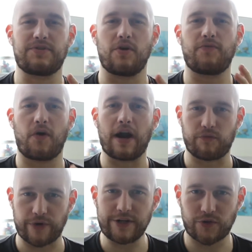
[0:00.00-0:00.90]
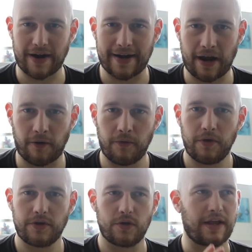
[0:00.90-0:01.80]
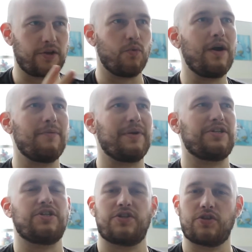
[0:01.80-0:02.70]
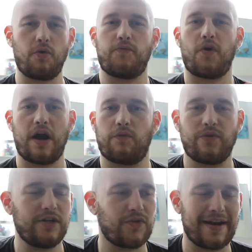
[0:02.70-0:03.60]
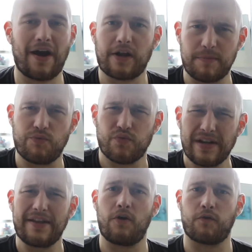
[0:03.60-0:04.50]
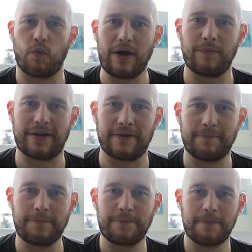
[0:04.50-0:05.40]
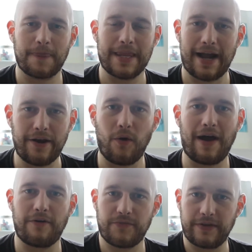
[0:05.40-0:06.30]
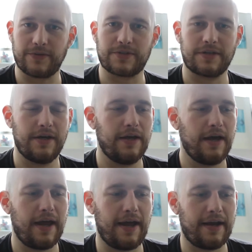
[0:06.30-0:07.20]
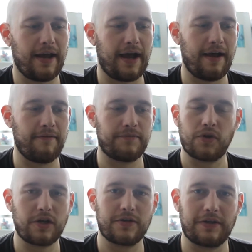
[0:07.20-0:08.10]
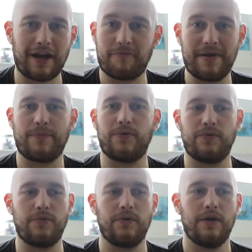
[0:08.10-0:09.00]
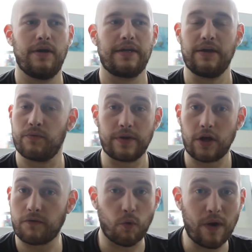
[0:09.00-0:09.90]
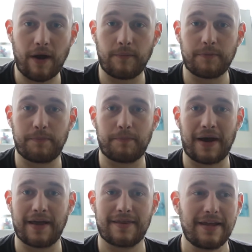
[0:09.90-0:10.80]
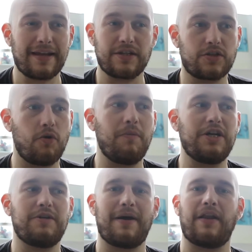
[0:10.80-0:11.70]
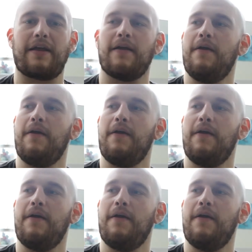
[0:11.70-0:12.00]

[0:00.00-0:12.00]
so far out of reach right now, you want it, but it's just so far out of reach right now, it can be really overwhelming. I know how it feels. And I've talked to a lot of people who get really overwhelmed by thinking so much about